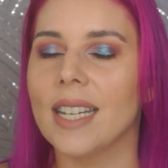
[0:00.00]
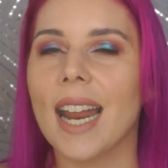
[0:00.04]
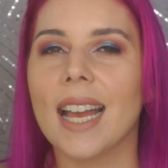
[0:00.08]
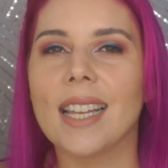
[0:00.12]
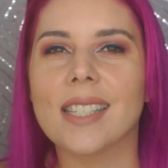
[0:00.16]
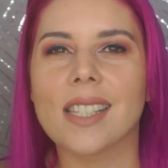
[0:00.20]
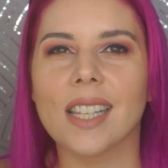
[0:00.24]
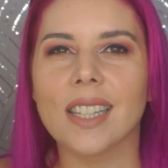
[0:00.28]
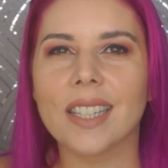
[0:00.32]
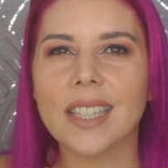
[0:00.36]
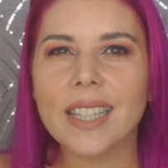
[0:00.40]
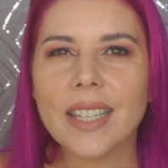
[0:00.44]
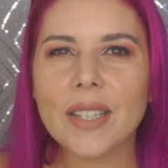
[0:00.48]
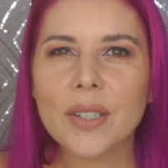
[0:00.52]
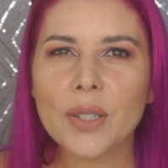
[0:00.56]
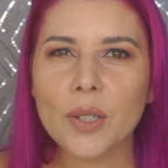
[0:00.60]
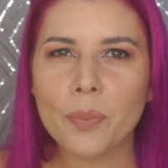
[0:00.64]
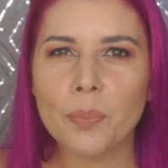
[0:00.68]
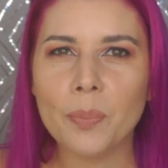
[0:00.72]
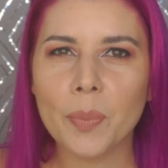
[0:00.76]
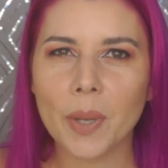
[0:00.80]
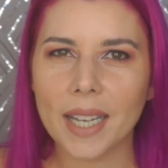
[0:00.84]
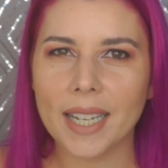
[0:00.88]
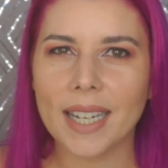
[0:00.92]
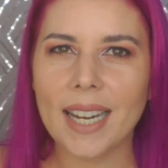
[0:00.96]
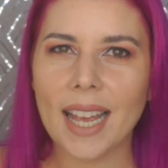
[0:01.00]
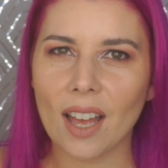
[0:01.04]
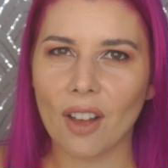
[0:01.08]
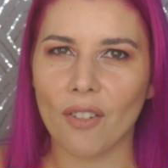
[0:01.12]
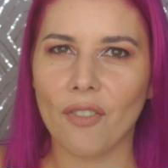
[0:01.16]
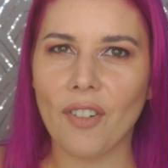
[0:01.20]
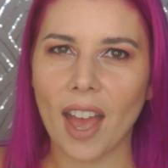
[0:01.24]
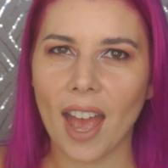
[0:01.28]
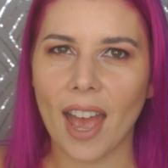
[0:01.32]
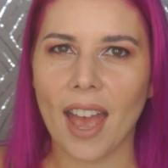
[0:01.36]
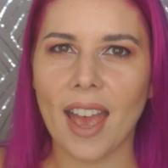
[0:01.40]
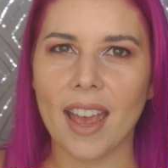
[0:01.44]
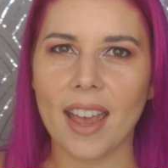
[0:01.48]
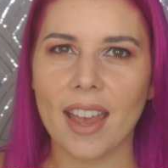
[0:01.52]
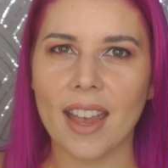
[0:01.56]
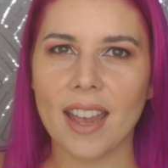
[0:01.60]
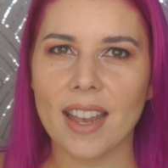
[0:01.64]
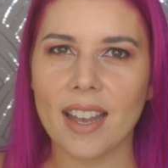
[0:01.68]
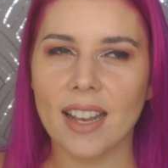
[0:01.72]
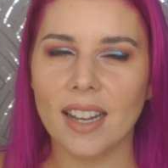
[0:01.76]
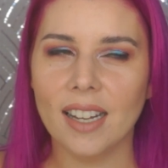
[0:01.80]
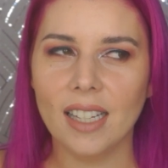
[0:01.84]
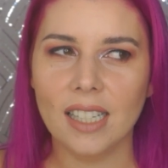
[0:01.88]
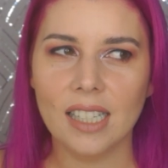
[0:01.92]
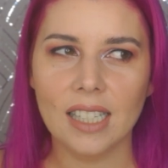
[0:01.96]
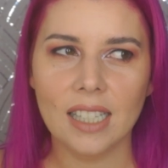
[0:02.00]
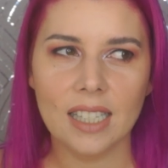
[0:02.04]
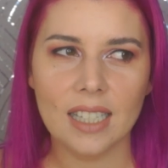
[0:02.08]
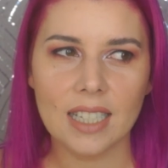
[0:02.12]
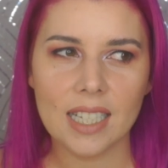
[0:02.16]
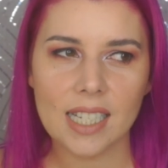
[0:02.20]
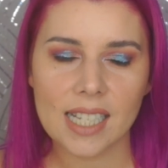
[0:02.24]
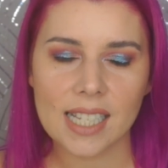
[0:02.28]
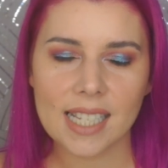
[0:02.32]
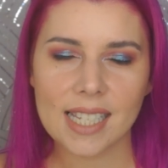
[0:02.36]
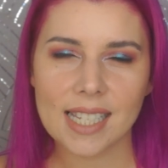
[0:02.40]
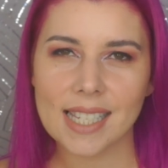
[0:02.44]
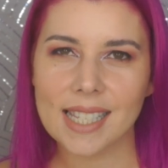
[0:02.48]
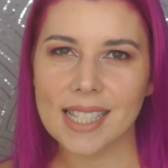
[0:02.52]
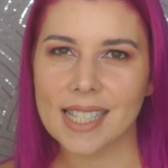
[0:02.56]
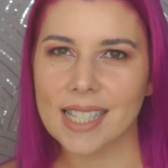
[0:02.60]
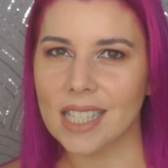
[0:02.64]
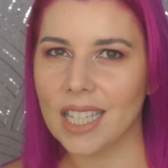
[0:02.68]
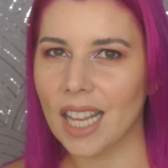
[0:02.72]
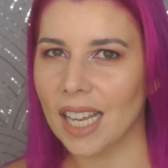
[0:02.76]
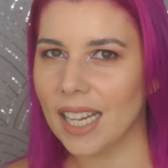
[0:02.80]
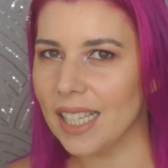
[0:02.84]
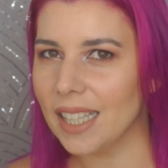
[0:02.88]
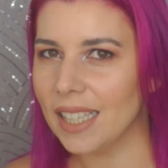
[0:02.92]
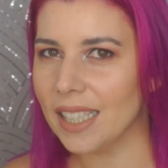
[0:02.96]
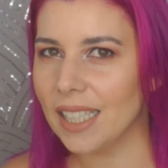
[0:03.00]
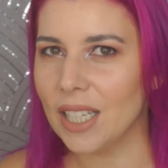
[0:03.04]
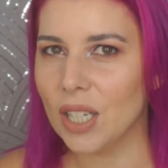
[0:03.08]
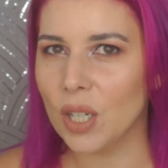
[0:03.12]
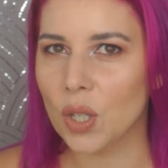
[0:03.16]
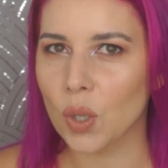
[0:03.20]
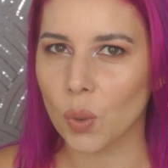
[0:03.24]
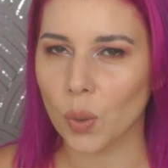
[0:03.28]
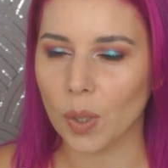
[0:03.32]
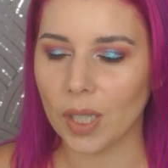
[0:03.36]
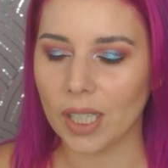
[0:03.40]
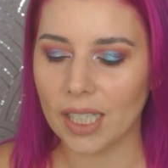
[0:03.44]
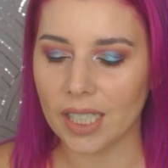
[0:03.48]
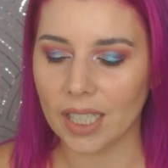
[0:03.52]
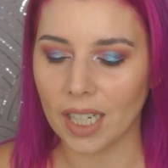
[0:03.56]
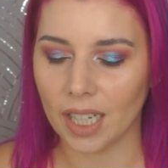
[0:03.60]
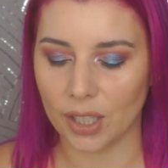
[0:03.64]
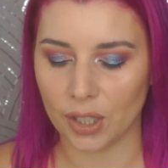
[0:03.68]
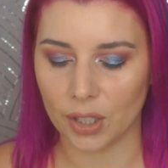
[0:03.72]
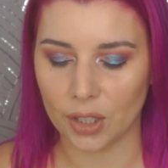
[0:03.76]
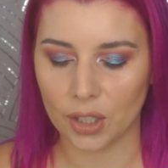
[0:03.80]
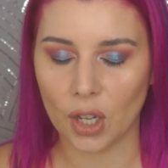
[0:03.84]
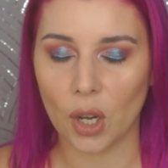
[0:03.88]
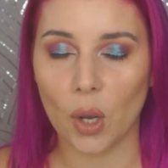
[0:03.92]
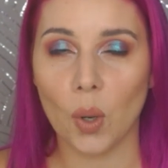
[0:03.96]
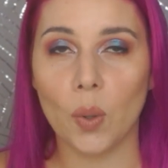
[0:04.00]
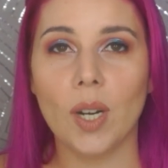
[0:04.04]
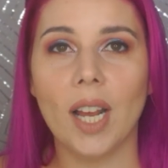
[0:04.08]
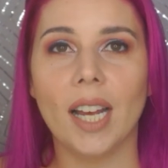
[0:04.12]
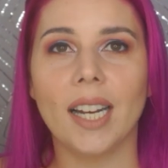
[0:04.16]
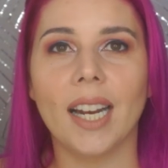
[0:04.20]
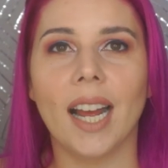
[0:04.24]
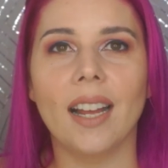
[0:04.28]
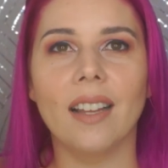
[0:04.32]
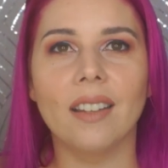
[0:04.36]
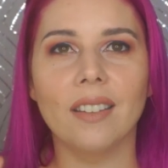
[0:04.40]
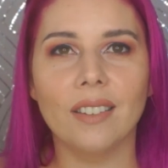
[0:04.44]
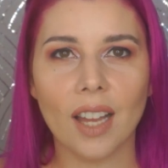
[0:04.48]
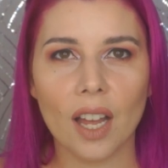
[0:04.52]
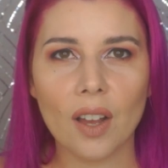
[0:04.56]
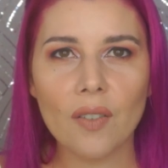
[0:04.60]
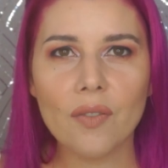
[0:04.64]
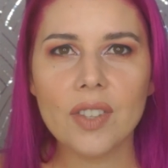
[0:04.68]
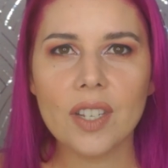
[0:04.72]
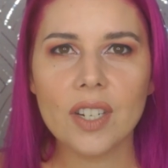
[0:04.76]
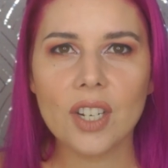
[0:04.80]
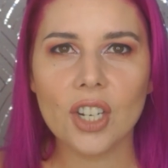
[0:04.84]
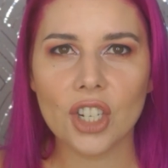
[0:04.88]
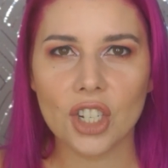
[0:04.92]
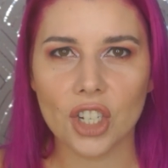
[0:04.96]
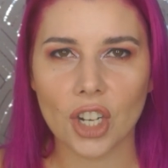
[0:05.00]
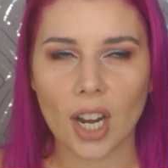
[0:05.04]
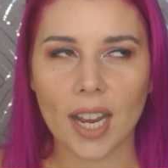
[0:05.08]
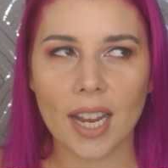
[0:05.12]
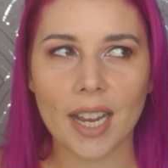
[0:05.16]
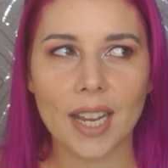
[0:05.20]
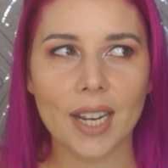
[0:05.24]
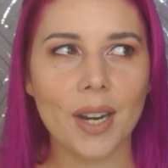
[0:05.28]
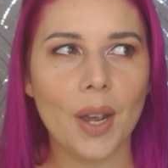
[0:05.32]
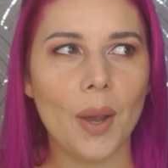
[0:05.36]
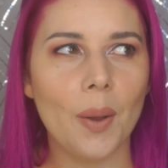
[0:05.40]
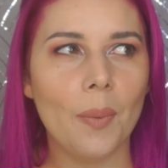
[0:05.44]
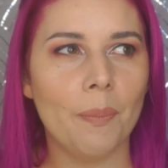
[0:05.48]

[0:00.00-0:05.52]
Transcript: It has a little bit of a slightly green undertone and I love this shade